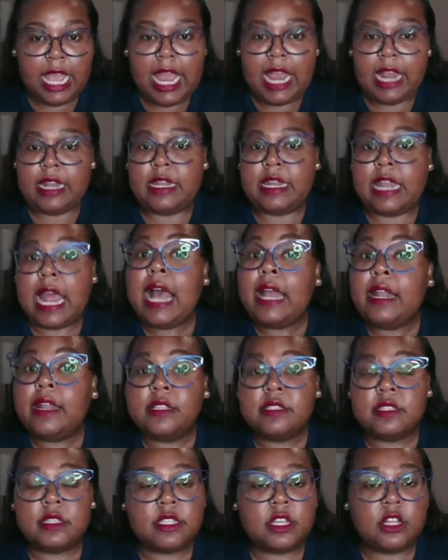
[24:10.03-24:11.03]
and not
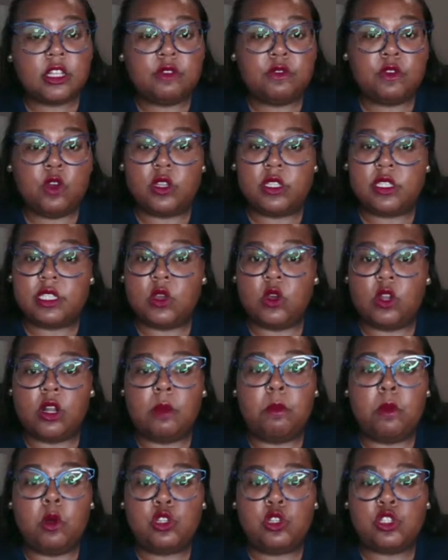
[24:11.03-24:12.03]
necessarily focusing on
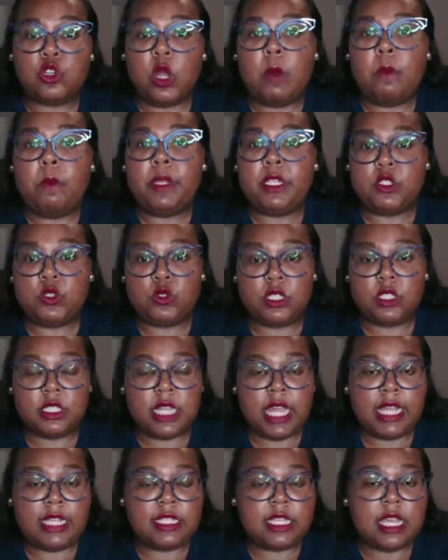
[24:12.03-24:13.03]
emotional and mental
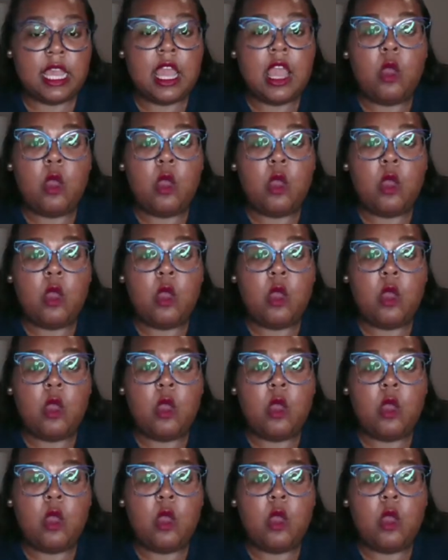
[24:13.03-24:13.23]
states.